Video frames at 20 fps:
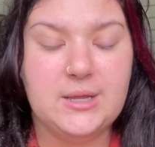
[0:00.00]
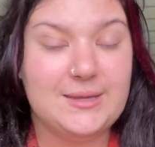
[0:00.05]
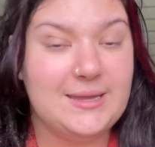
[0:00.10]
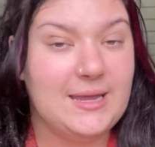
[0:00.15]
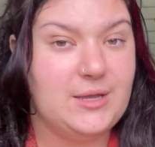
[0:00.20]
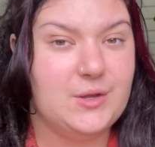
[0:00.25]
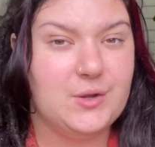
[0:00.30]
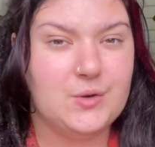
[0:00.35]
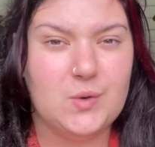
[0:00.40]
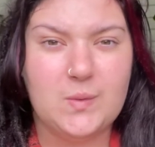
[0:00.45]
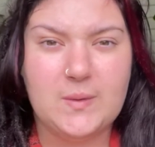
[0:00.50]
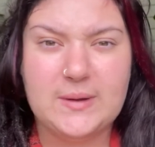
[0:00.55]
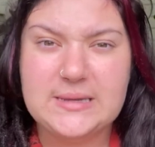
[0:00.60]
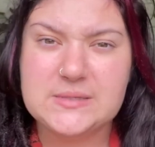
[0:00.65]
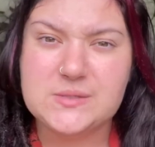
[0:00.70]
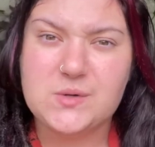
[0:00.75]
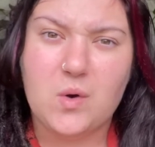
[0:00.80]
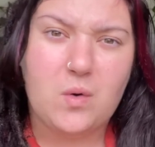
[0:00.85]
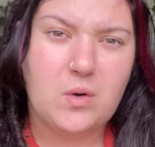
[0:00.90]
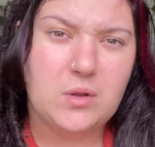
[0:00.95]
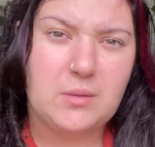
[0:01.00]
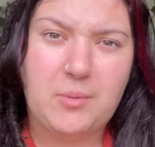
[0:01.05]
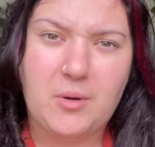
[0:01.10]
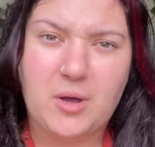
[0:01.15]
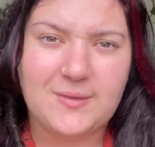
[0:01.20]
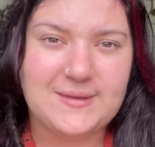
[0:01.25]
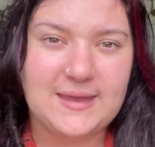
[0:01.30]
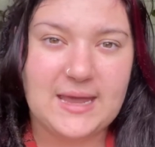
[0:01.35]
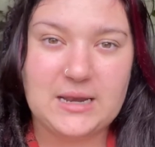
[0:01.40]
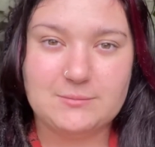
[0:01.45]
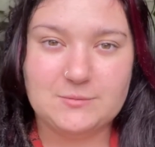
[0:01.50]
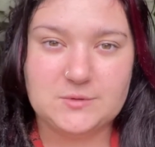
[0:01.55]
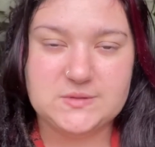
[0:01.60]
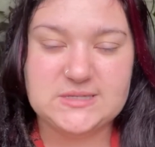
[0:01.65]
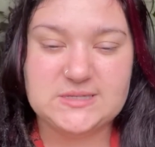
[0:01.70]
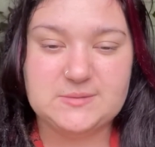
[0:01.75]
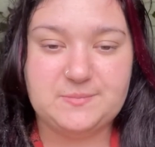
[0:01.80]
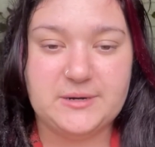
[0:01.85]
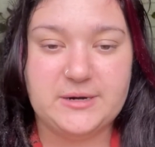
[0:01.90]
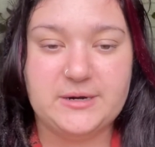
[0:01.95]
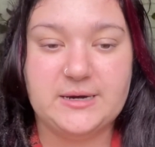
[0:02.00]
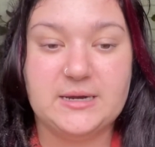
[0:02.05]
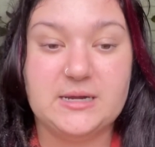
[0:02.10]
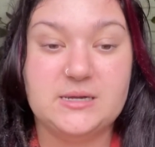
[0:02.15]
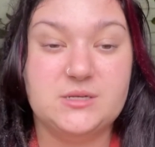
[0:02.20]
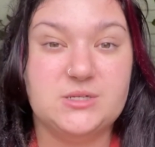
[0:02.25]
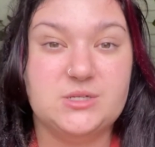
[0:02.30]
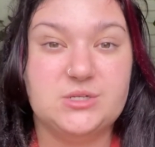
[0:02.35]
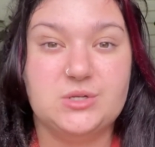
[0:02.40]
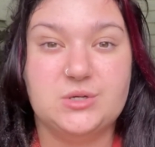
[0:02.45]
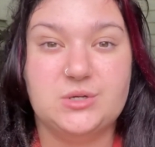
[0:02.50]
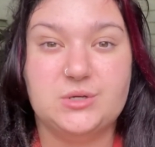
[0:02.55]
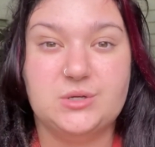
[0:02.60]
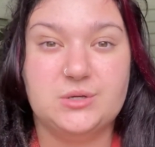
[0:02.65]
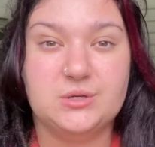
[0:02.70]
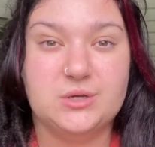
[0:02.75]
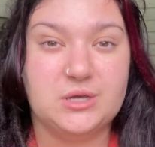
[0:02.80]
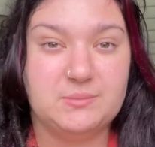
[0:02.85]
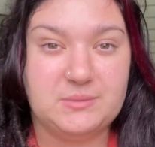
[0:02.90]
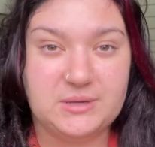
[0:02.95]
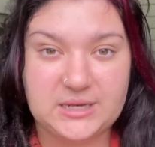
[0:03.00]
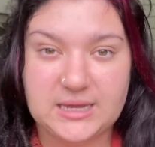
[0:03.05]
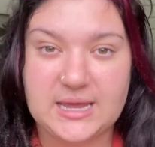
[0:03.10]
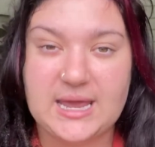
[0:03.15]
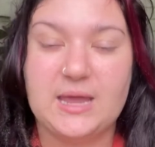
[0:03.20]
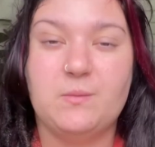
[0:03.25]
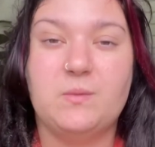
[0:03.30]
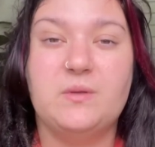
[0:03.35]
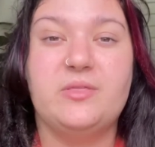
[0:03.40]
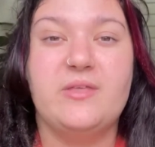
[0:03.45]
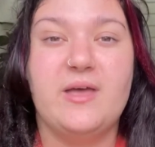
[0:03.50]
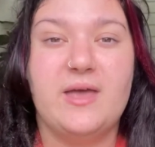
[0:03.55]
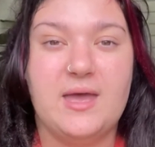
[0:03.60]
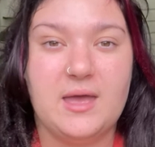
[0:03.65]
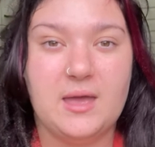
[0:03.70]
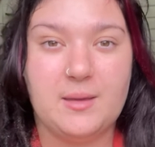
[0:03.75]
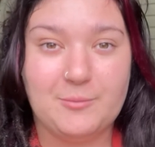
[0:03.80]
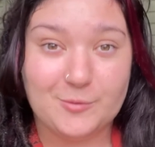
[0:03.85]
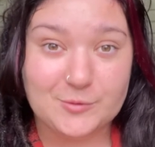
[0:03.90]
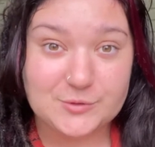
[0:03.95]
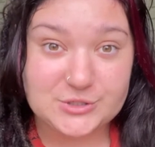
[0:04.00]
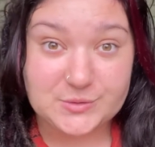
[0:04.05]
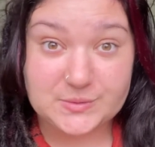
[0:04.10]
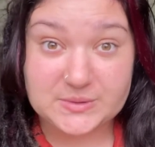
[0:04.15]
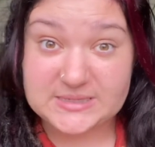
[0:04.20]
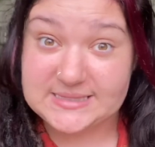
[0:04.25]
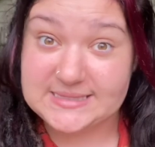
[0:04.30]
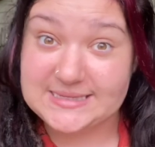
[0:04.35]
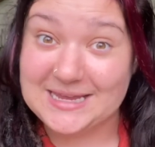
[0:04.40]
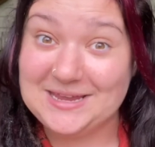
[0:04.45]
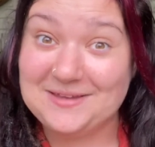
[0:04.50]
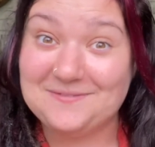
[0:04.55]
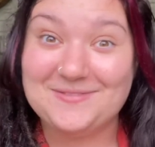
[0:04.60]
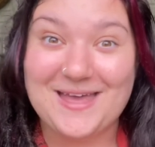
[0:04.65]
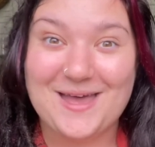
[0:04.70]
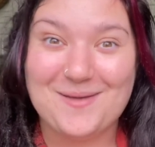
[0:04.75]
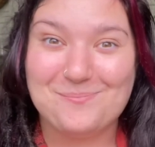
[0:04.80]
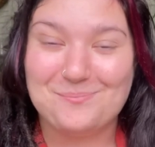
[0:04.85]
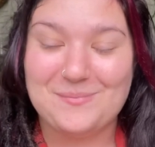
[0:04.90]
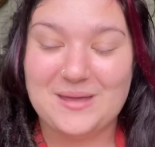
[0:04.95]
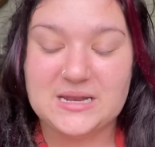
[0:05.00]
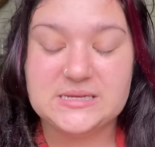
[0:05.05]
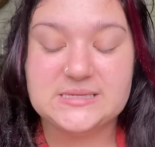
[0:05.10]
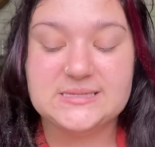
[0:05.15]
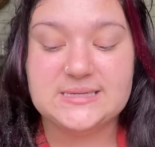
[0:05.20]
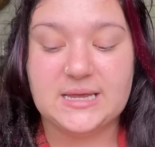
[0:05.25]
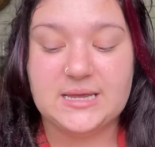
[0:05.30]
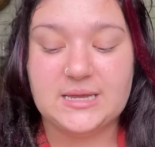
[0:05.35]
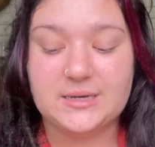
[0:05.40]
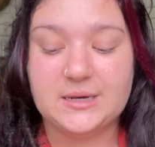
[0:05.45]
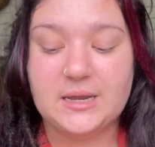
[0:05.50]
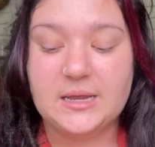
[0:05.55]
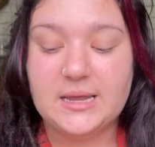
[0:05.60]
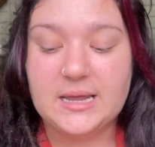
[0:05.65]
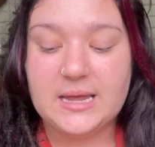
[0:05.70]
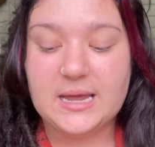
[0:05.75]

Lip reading: Yeah, you can always call upon the animal spirit to communicate with them or to receive that medicine.